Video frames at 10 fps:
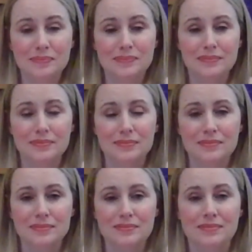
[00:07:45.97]

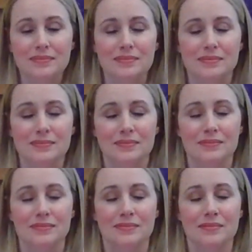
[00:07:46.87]
(no one is talking)